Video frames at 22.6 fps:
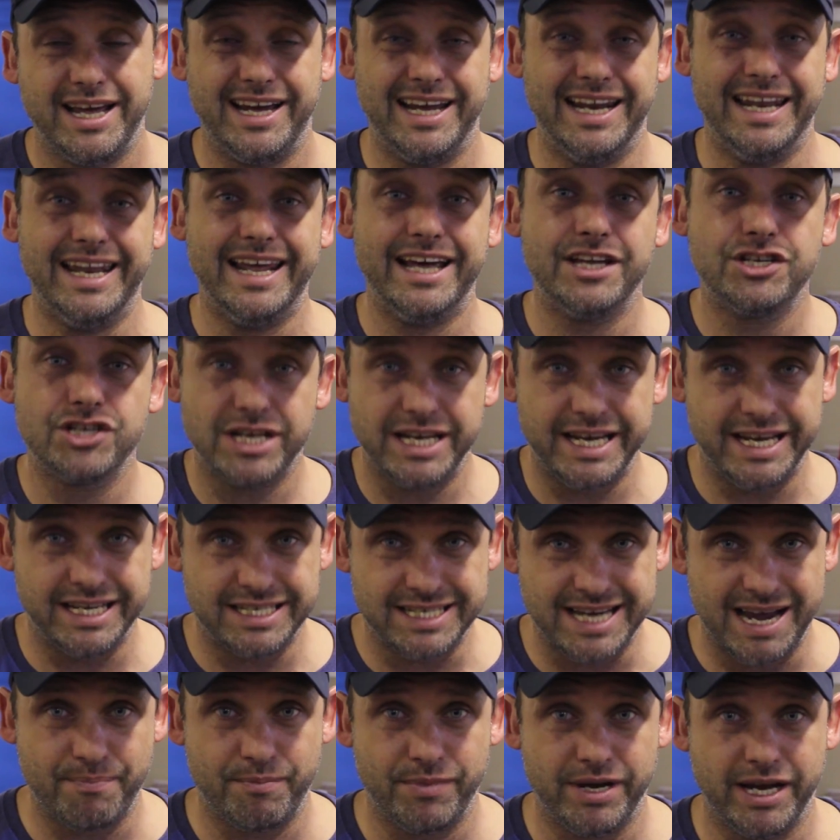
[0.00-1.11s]
Allegedly,
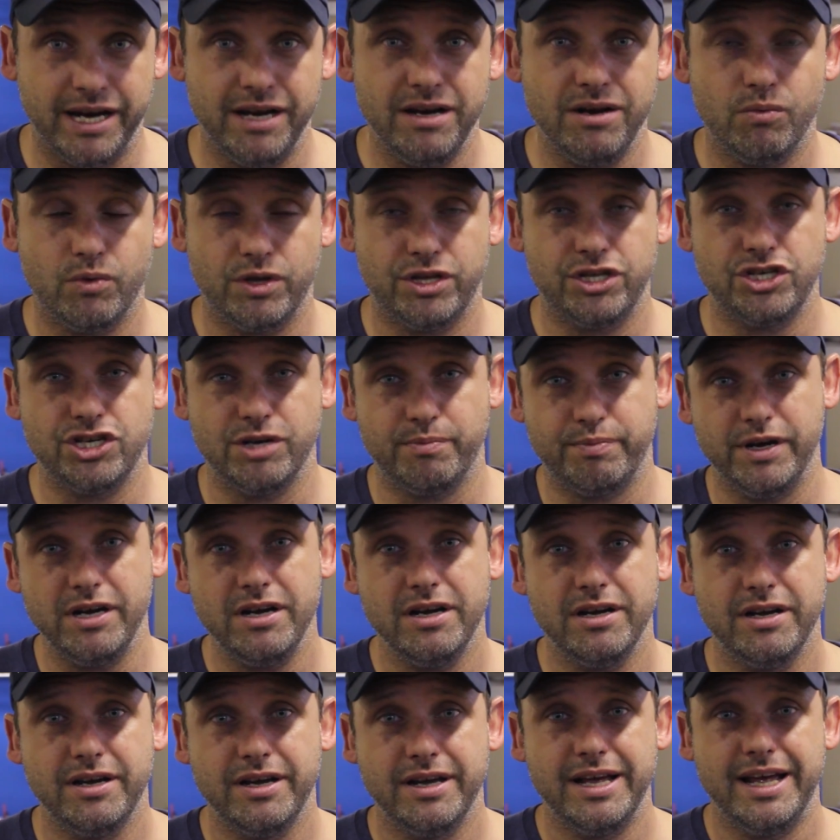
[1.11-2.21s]
it's happening with Chipper.
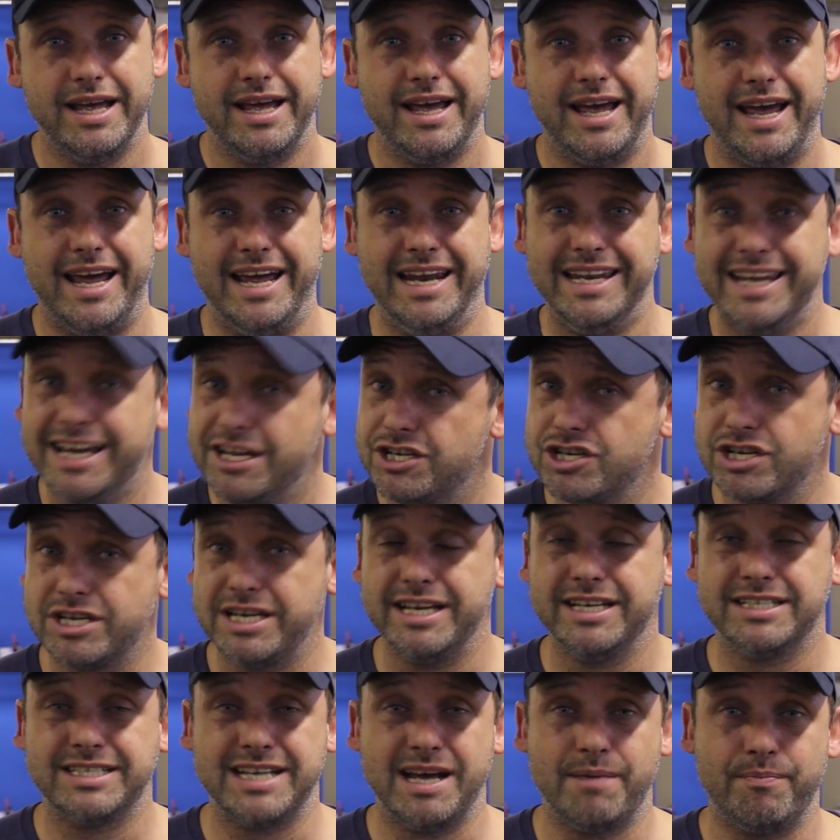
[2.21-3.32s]

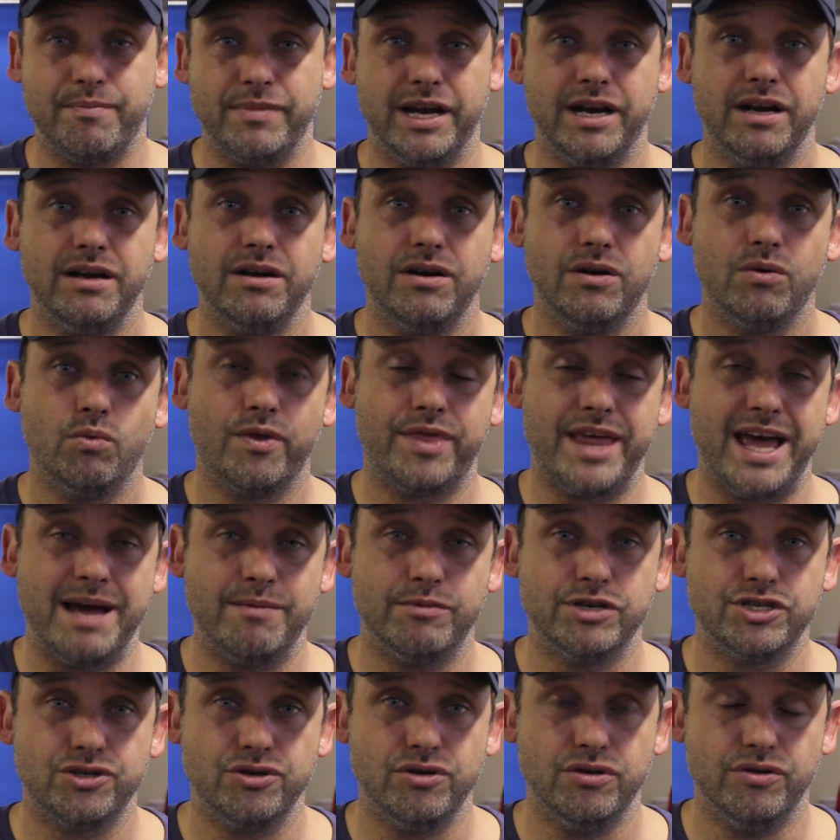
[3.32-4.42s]
Allegedly, it's happening with
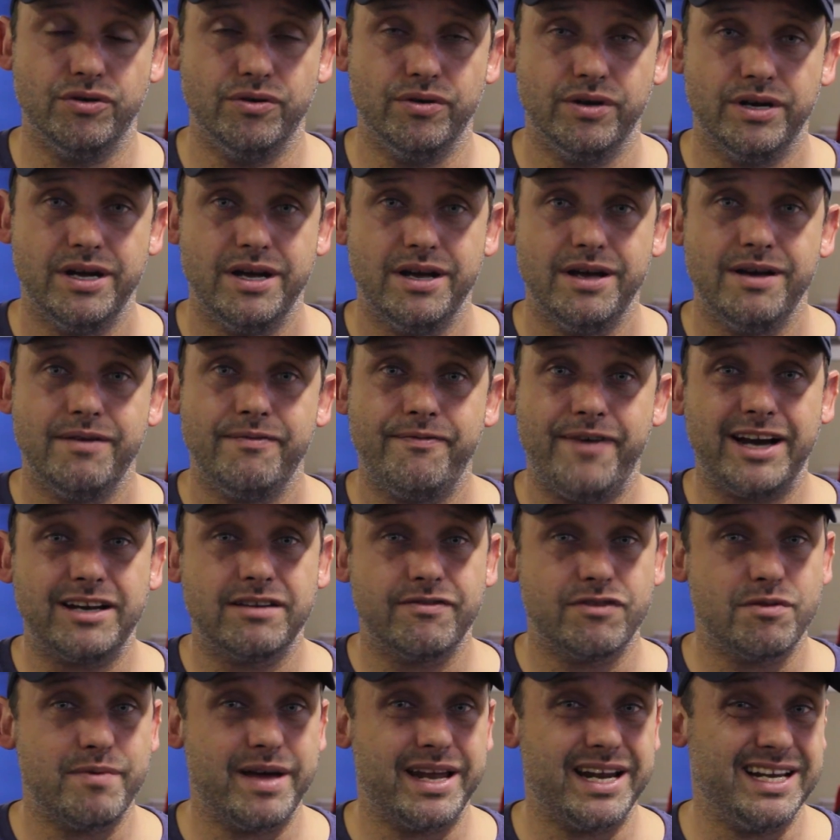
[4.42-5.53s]
AmaZulu. Fact
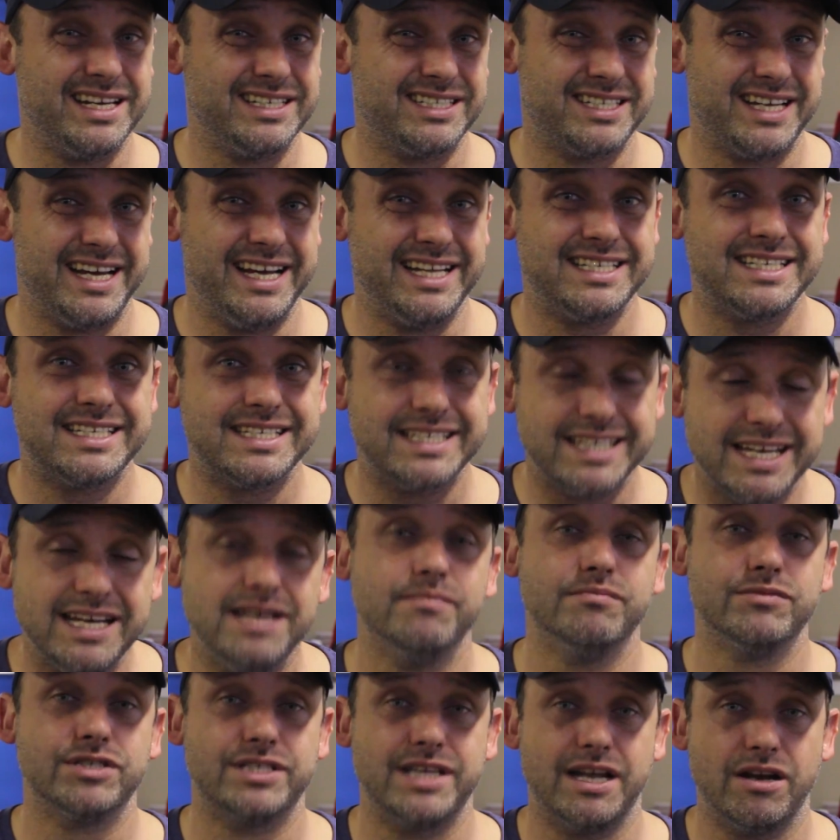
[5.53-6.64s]
of the matter is, it
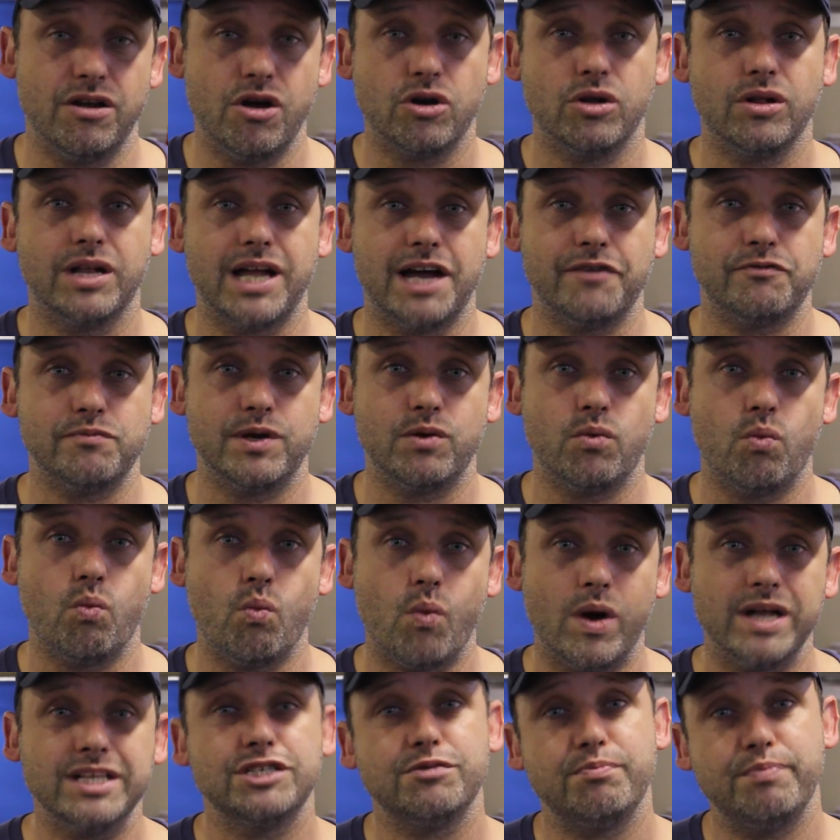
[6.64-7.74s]
seems that local government
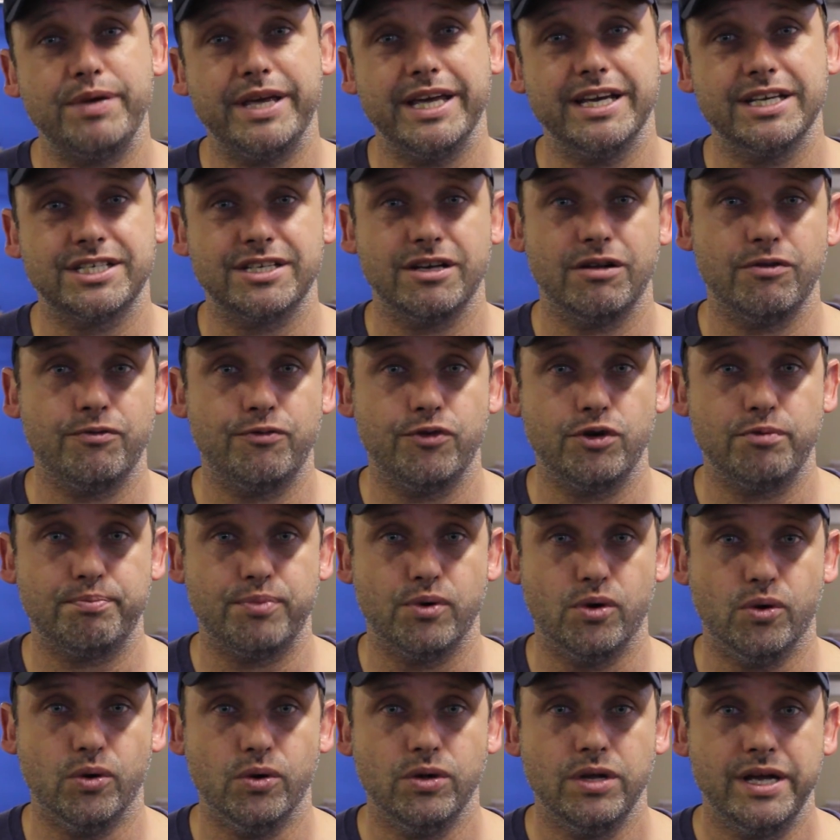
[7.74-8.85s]
wants PSL
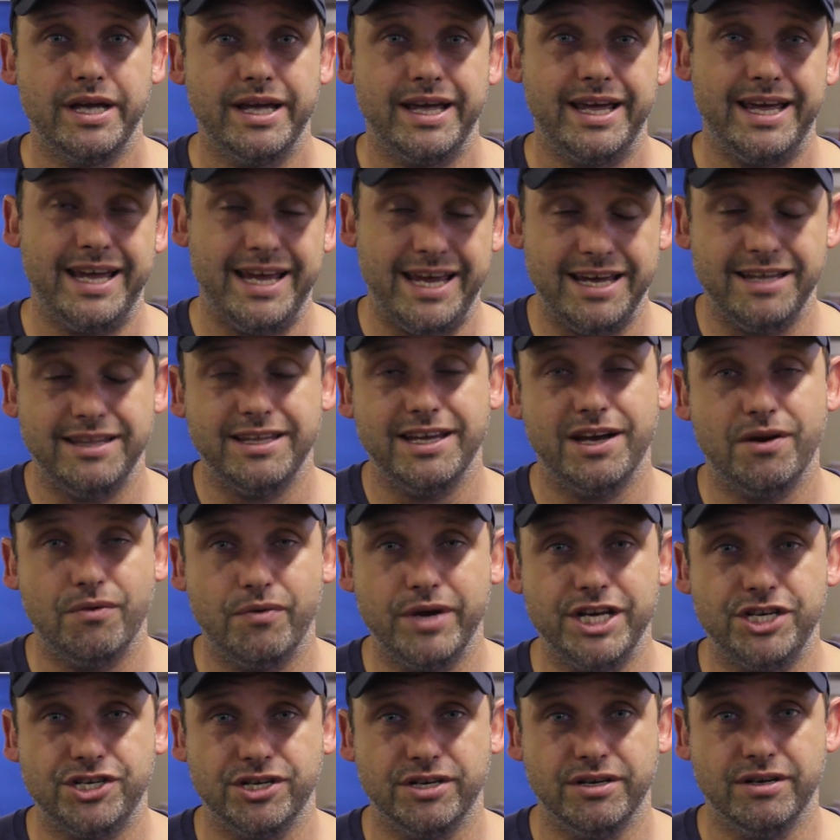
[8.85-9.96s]
football in their
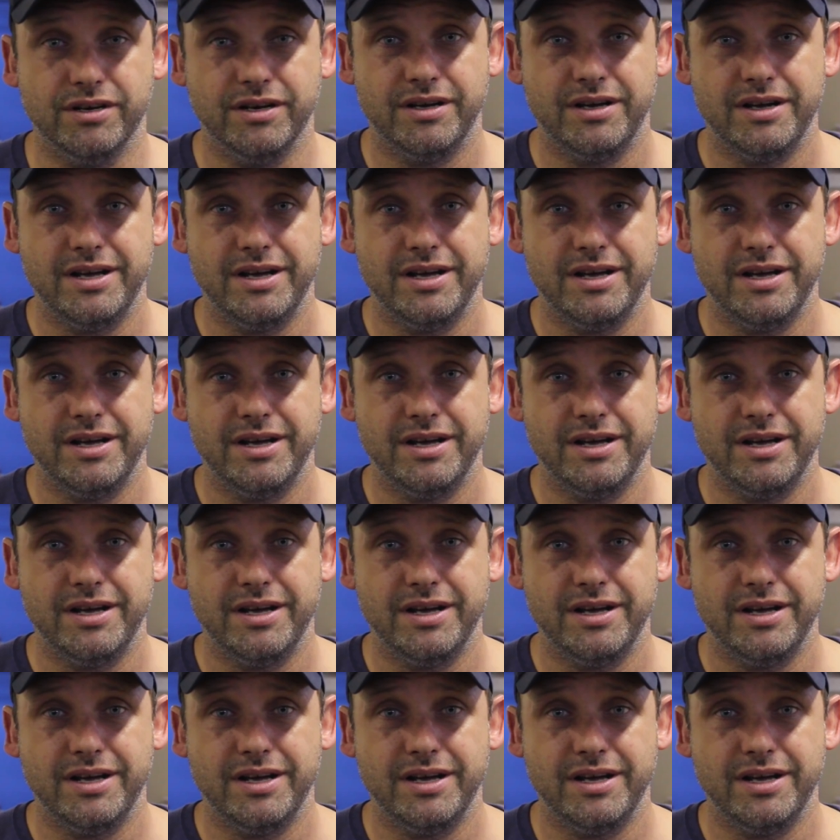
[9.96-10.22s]
region.